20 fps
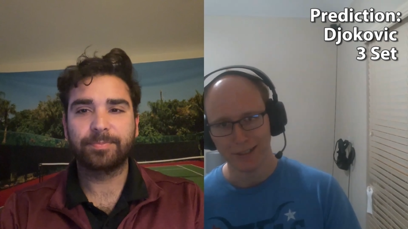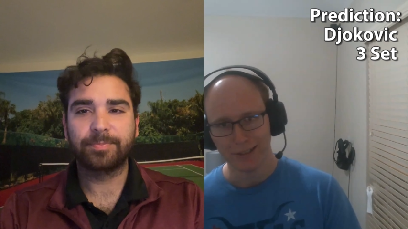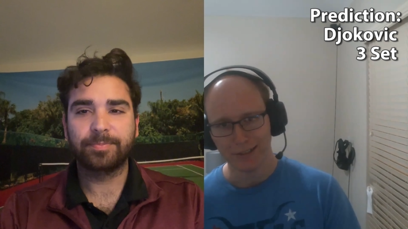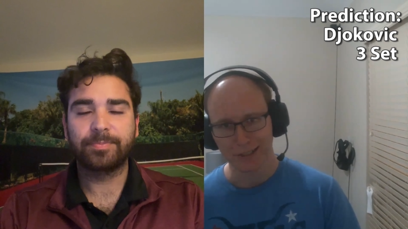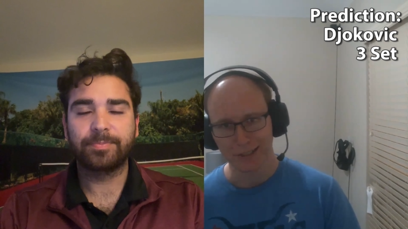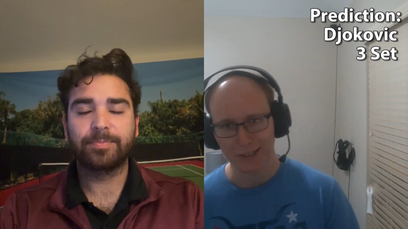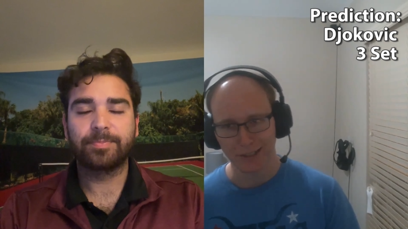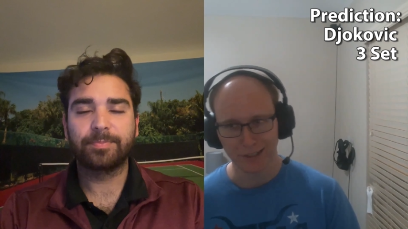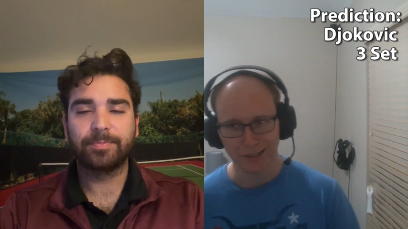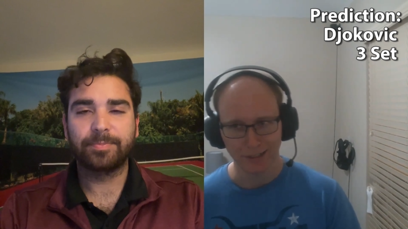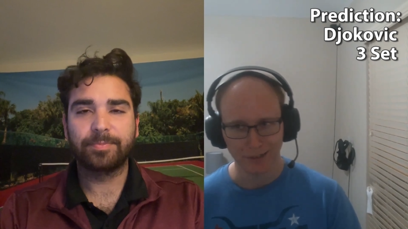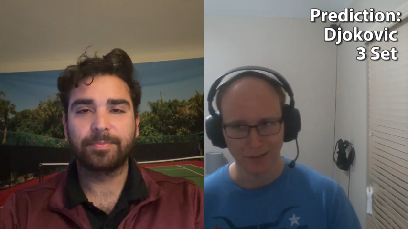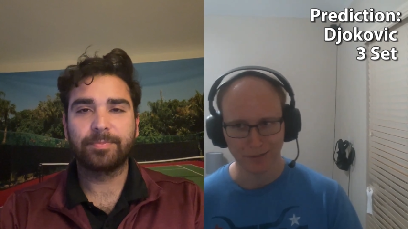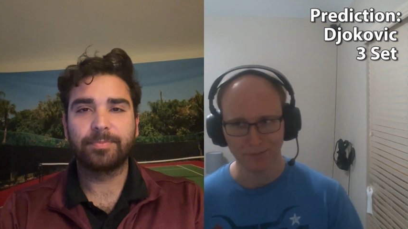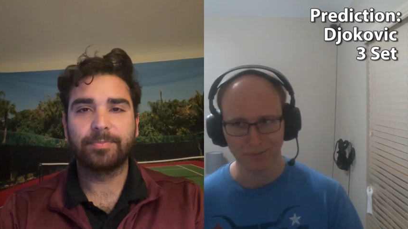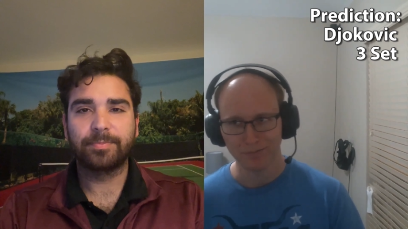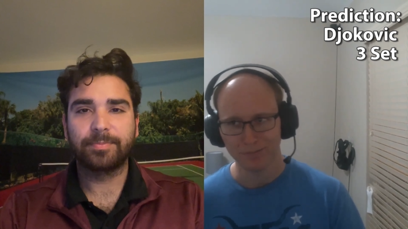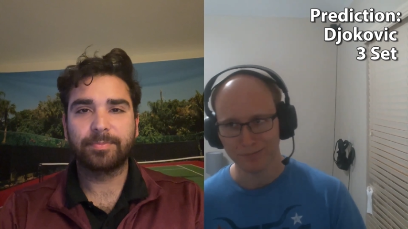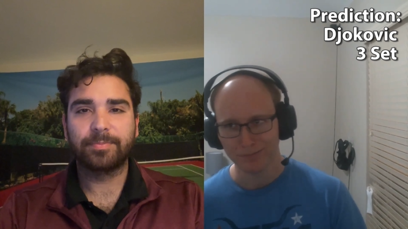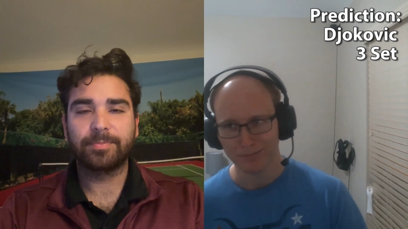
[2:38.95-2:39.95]
Speaker 1: He's going
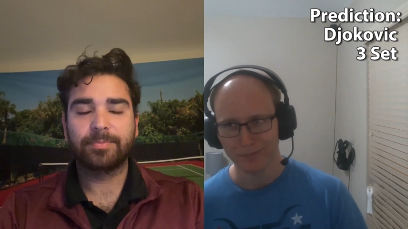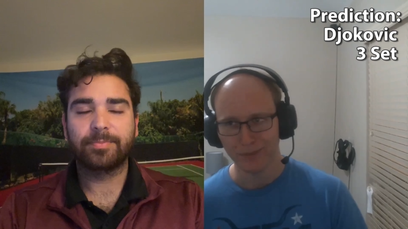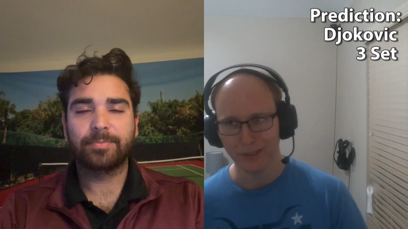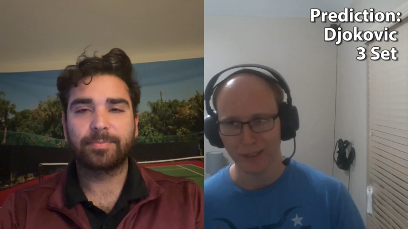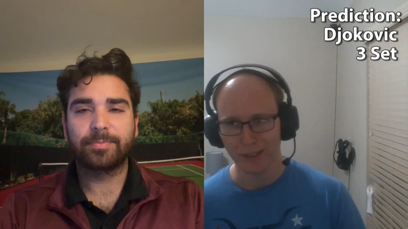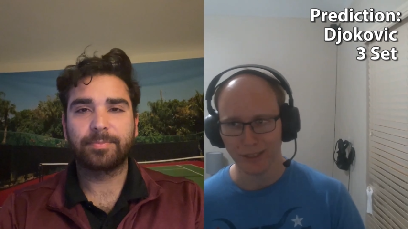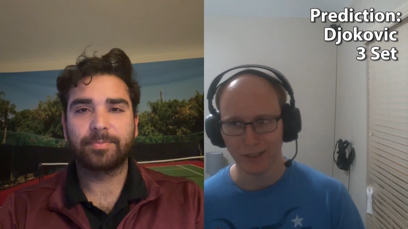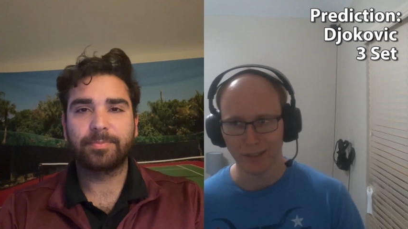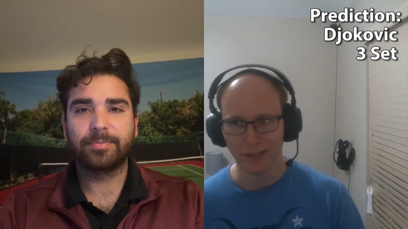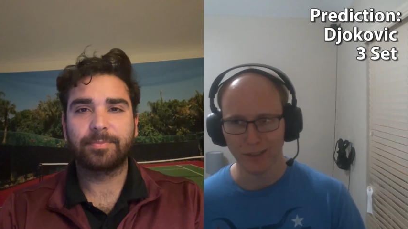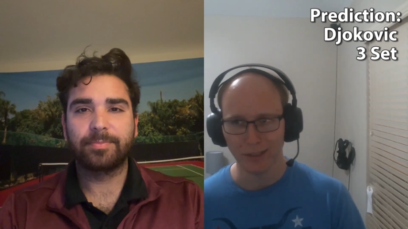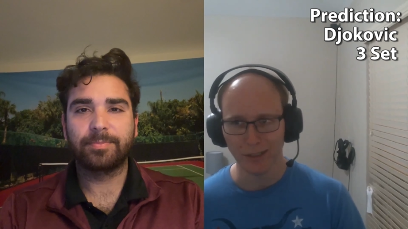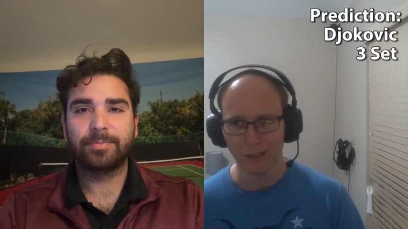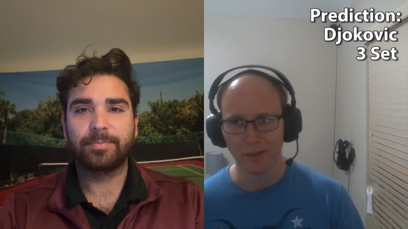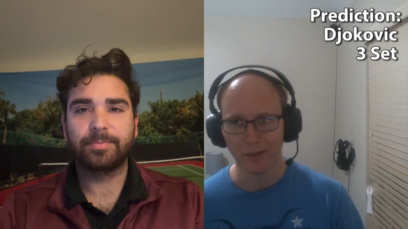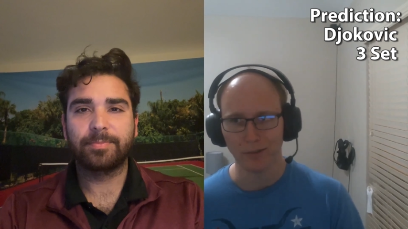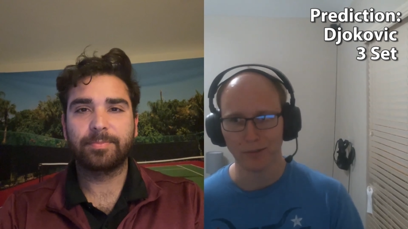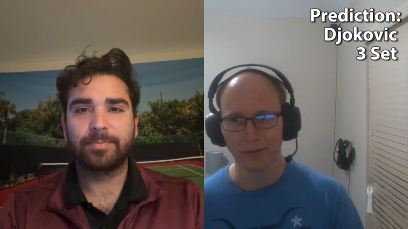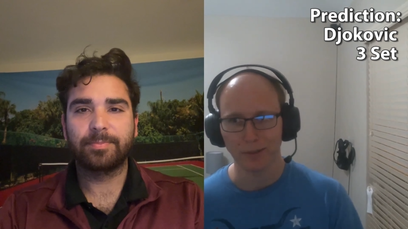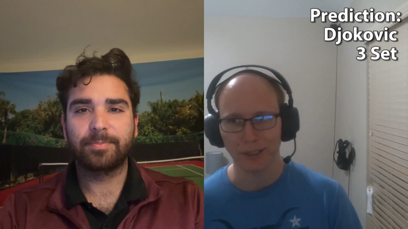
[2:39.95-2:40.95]
to, you
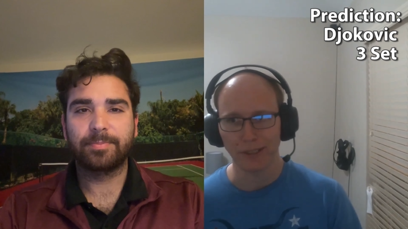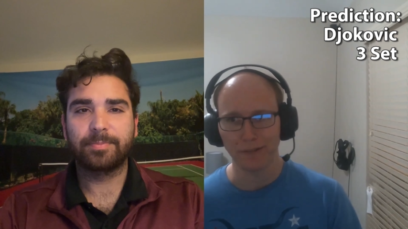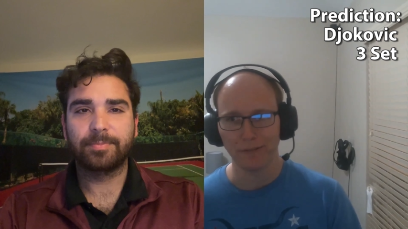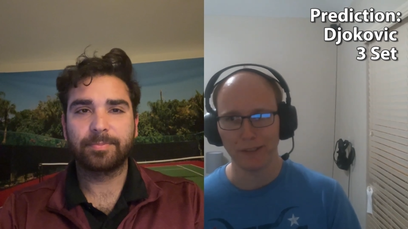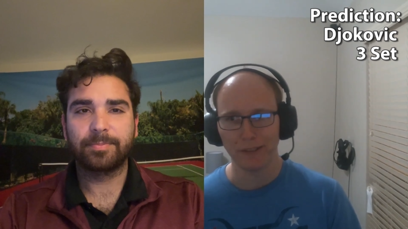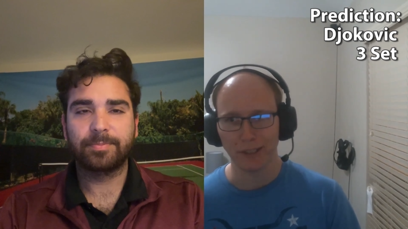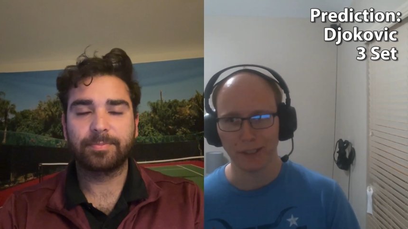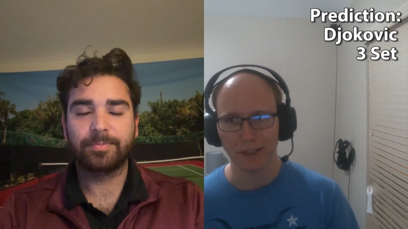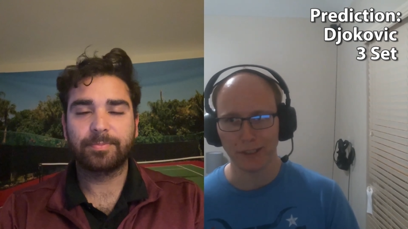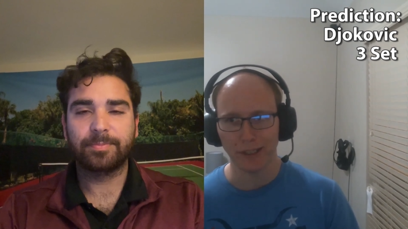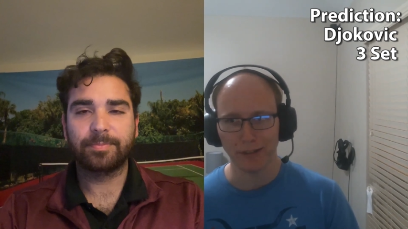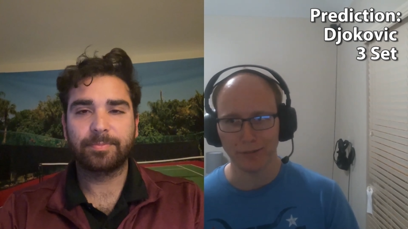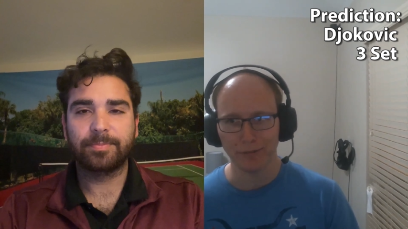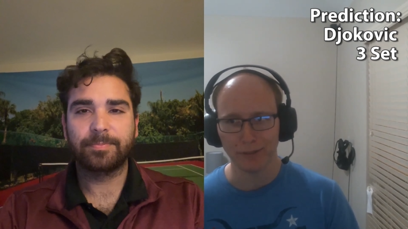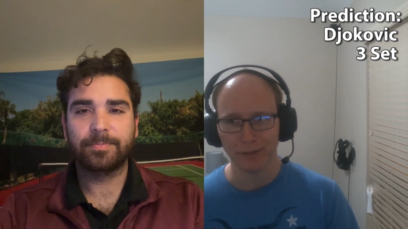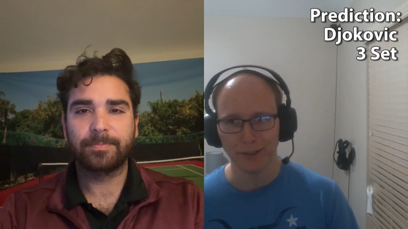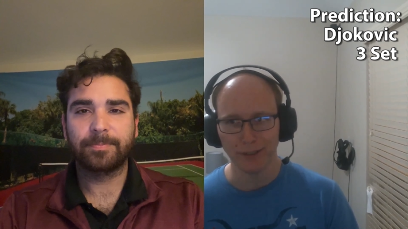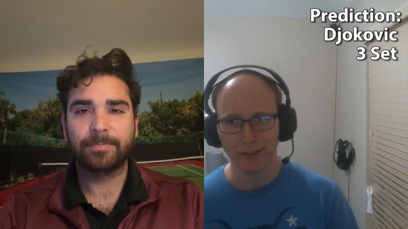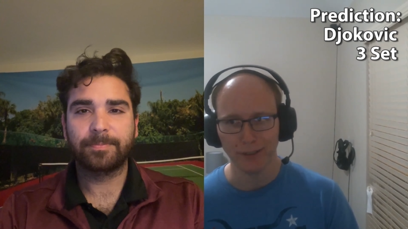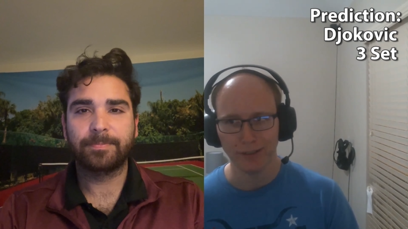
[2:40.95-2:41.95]
know, give it a good
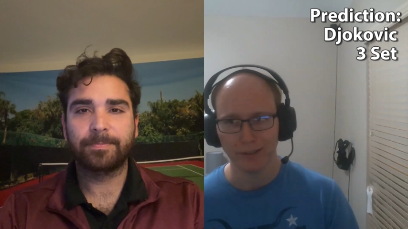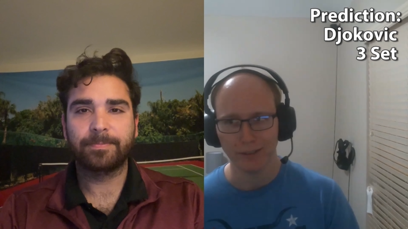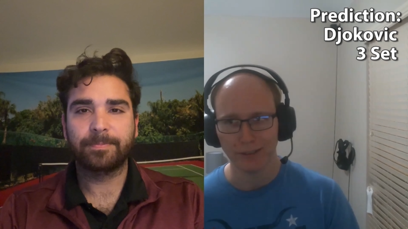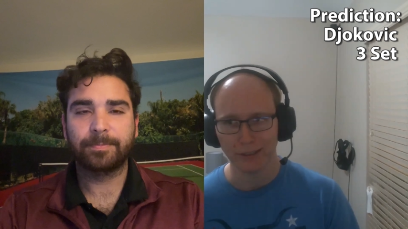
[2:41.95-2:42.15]
effort.